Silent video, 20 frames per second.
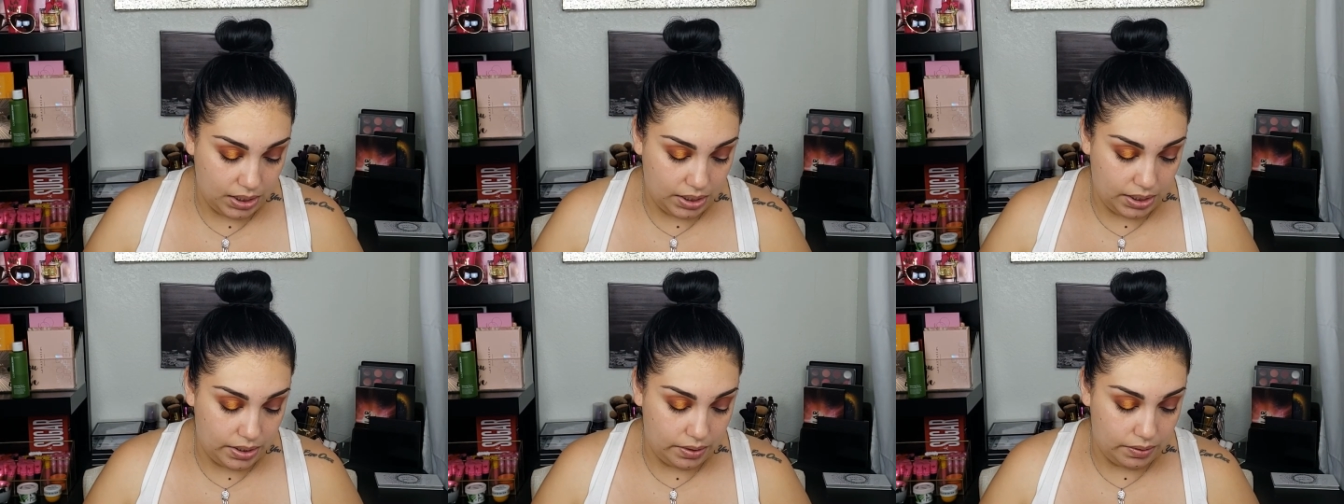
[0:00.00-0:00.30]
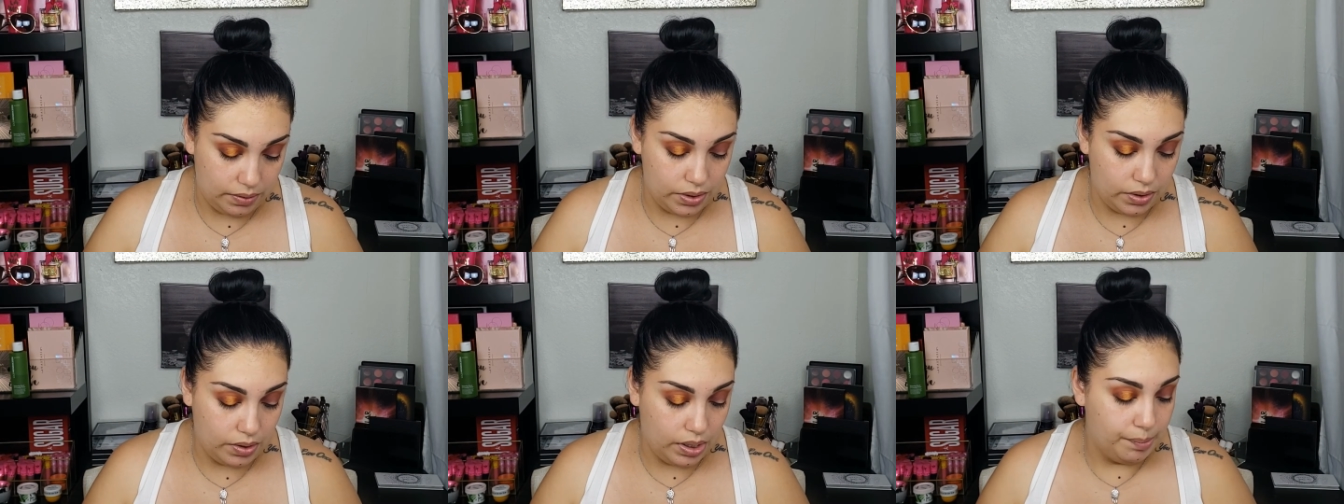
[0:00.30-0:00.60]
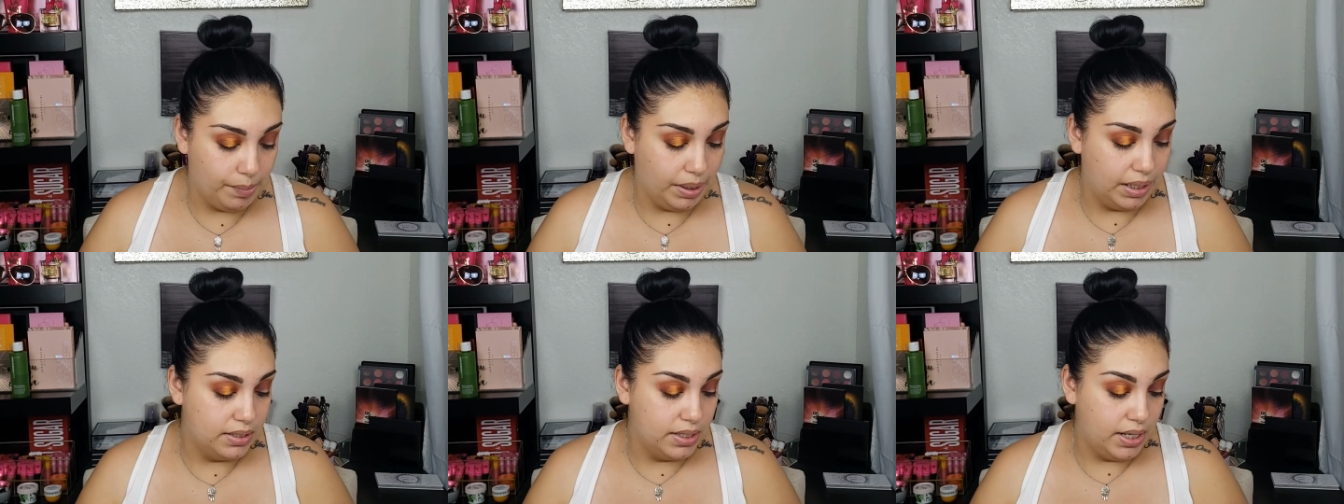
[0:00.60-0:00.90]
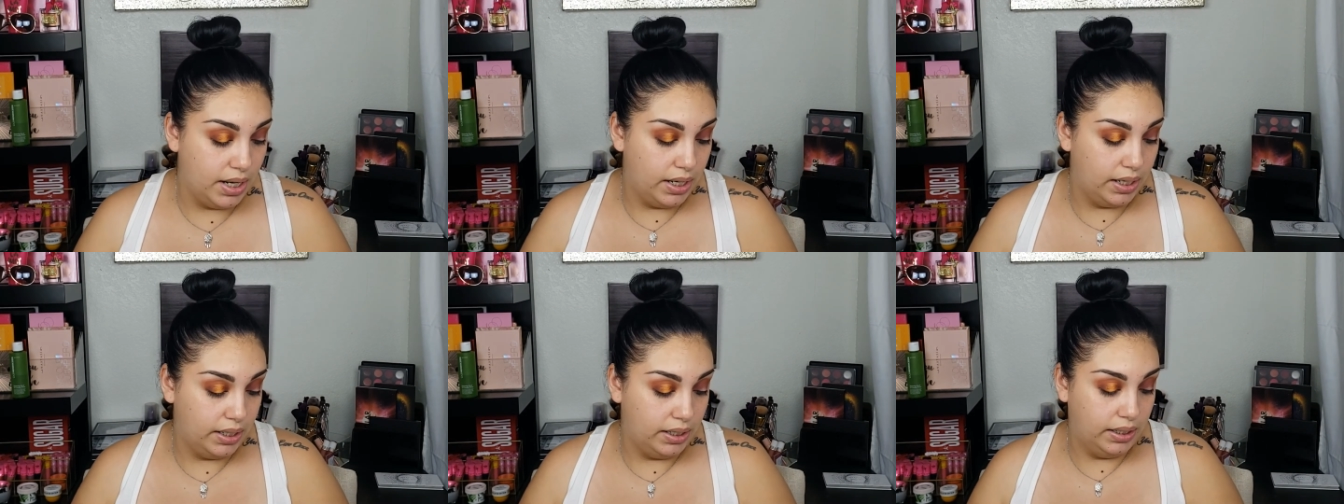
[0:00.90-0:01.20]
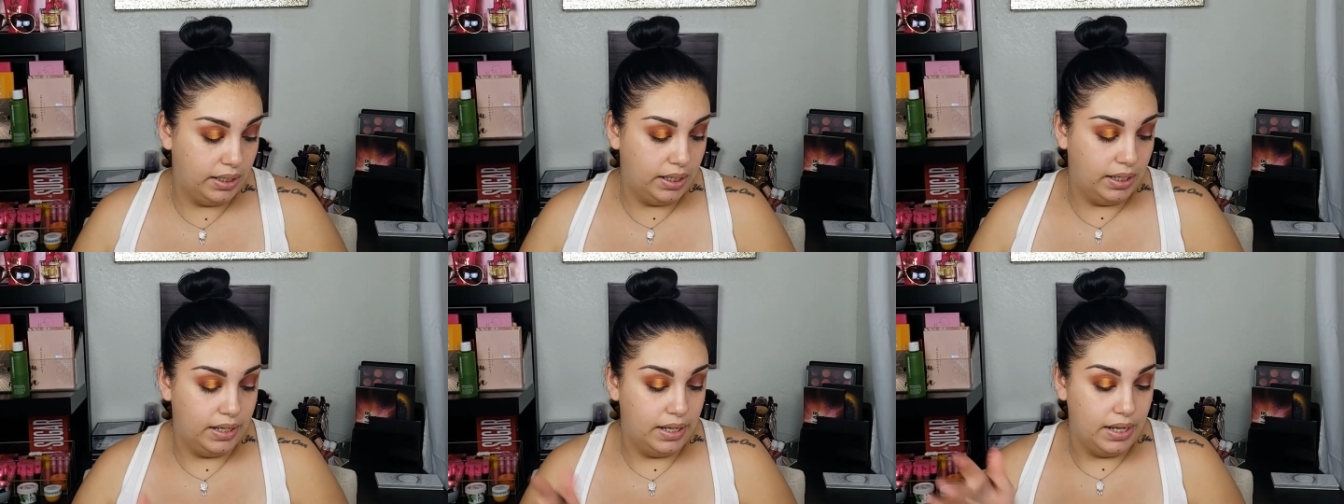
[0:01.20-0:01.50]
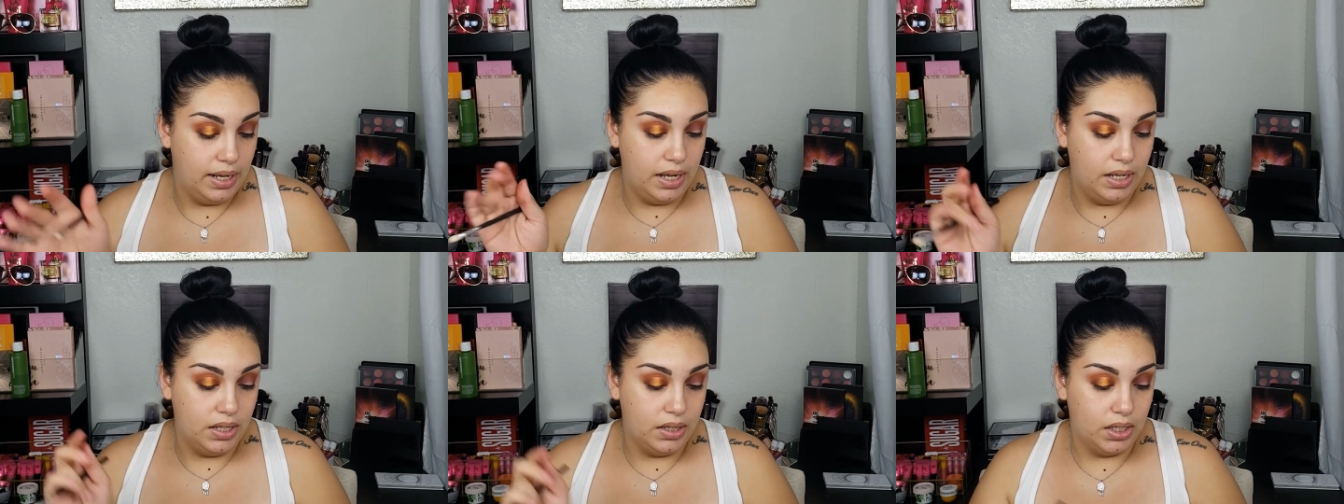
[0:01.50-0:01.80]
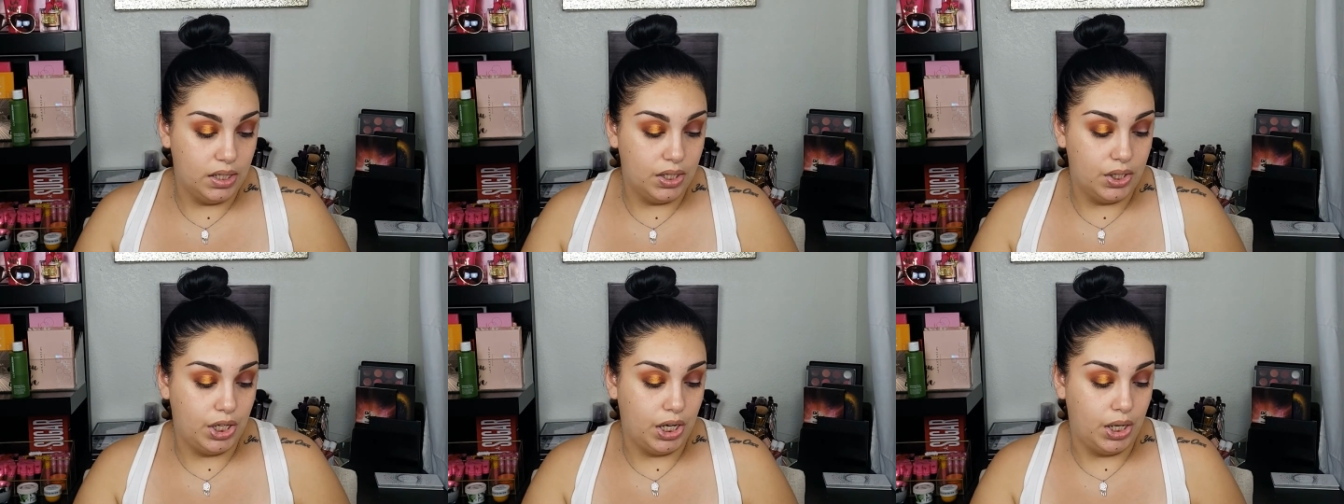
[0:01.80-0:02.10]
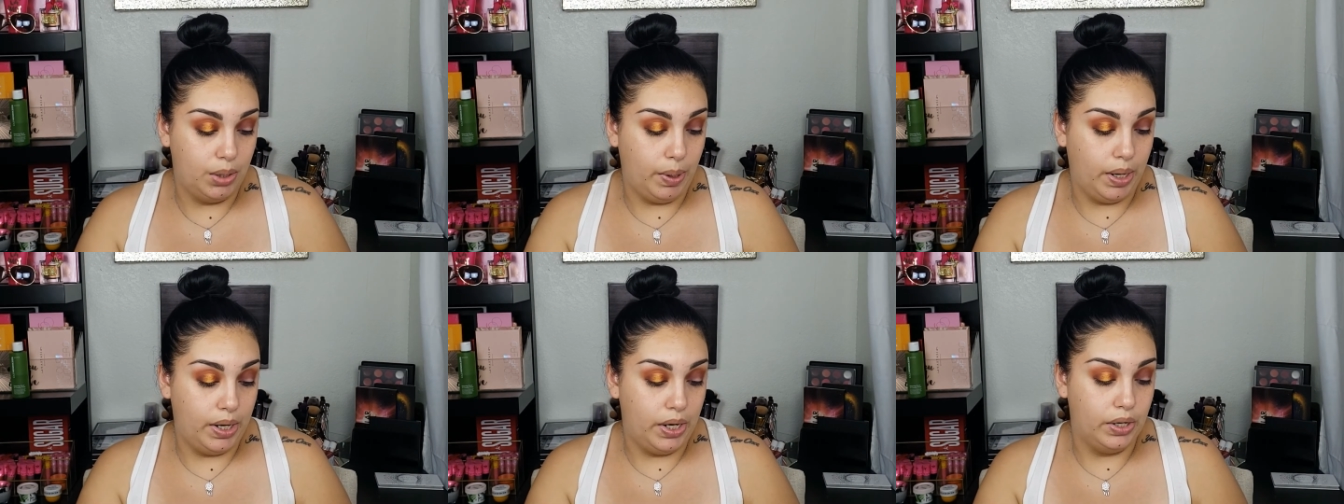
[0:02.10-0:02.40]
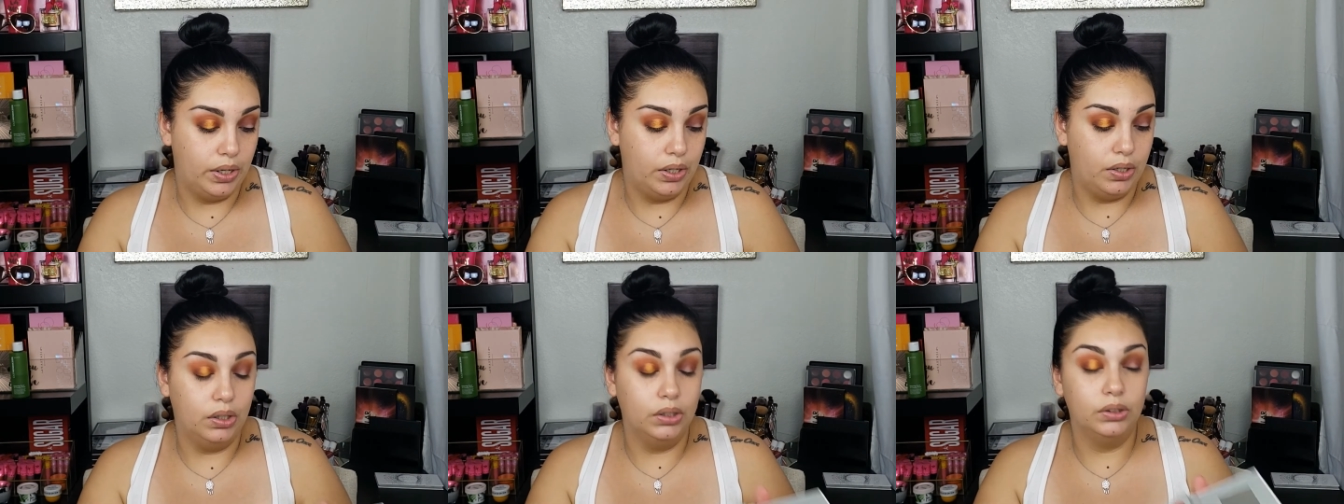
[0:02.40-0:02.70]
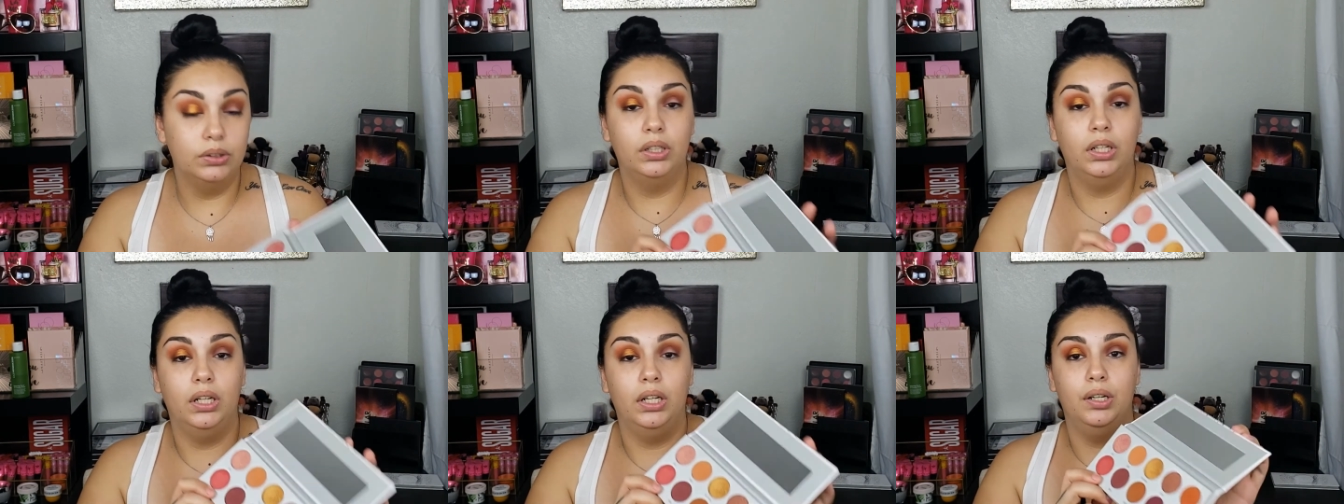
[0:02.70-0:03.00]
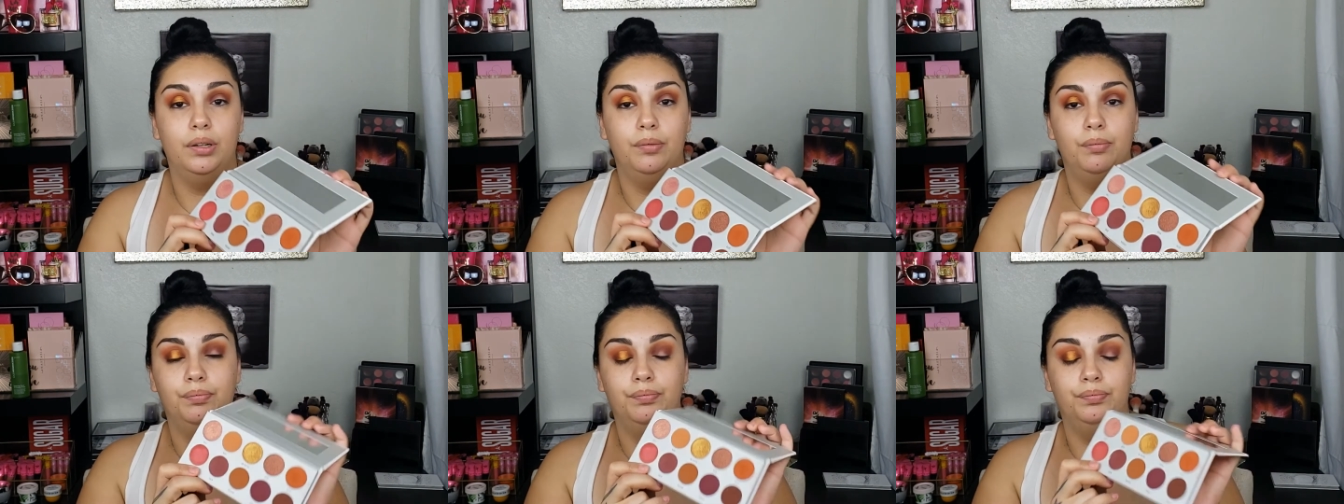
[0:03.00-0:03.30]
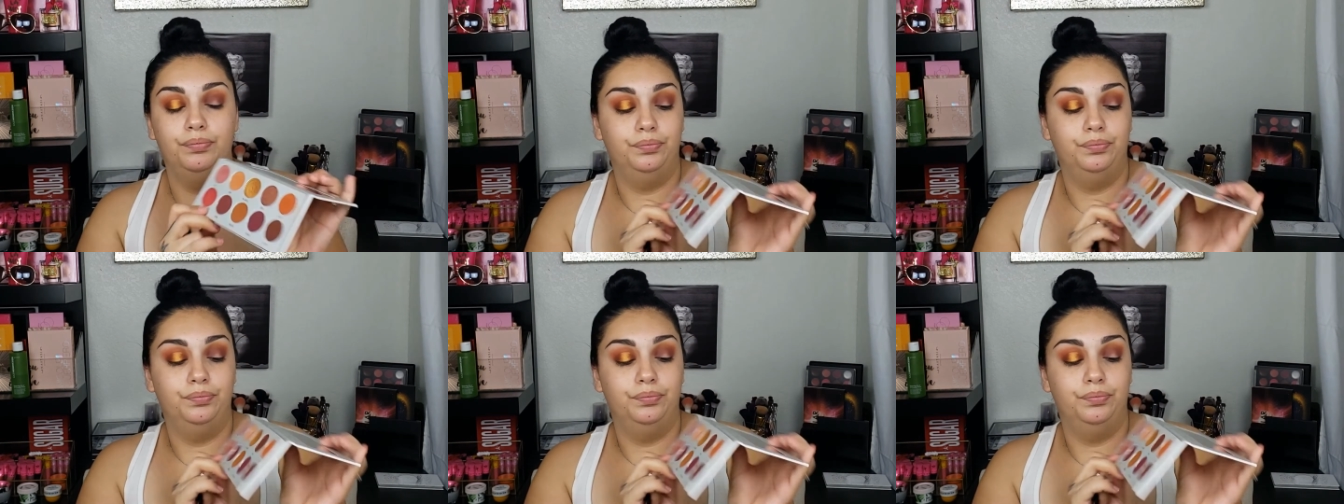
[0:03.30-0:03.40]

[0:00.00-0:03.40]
don't know, I might take this shade right here called I'm